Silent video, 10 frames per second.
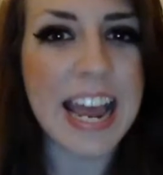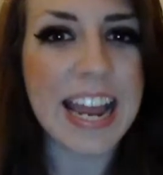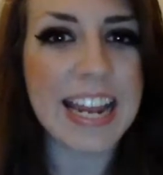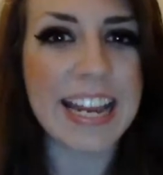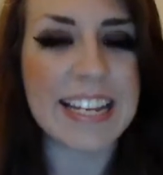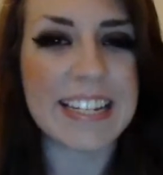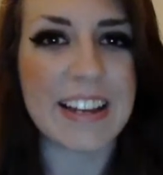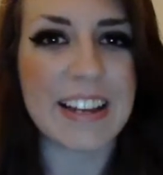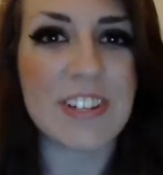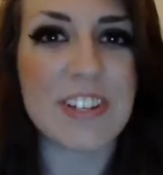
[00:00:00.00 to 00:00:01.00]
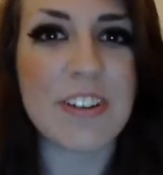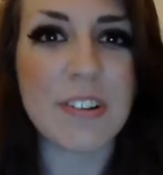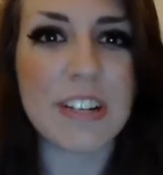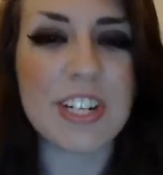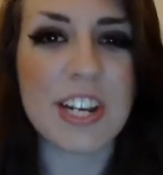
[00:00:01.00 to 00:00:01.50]
and you should
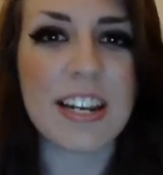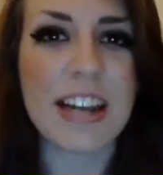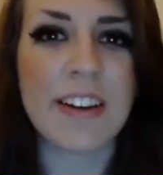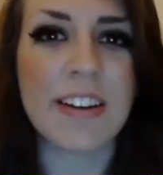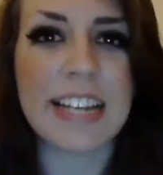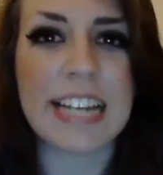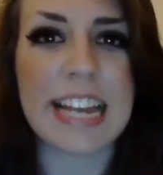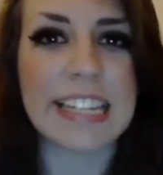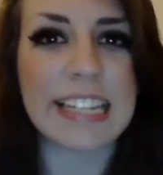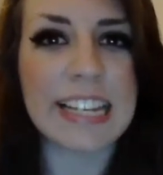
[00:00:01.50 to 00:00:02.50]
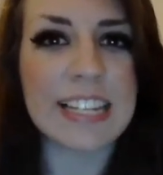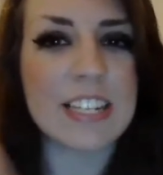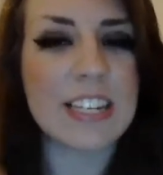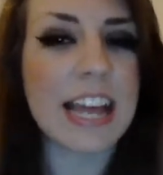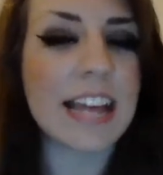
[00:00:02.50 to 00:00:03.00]
totally check it out. Again, links
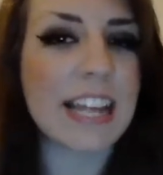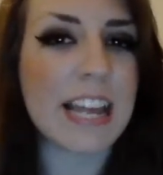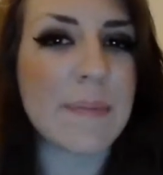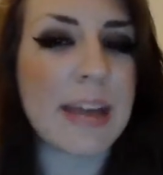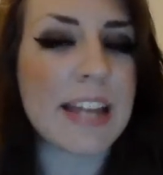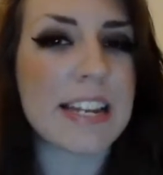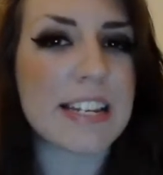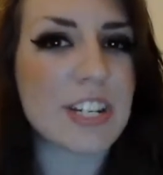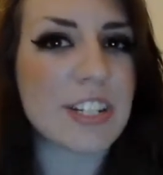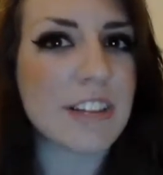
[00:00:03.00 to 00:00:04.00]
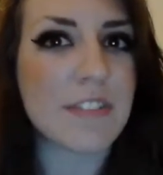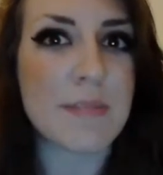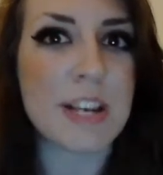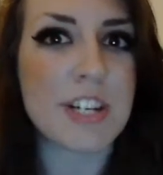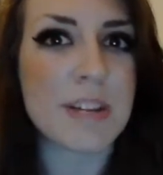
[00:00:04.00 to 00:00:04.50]
to that game and additional
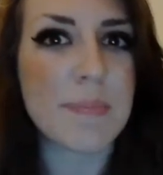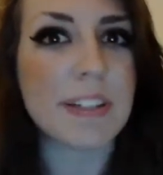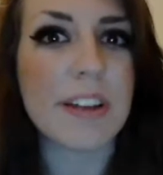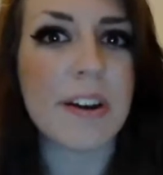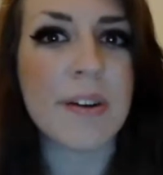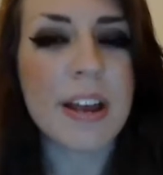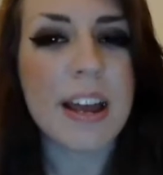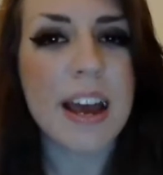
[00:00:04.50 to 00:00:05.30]
information below.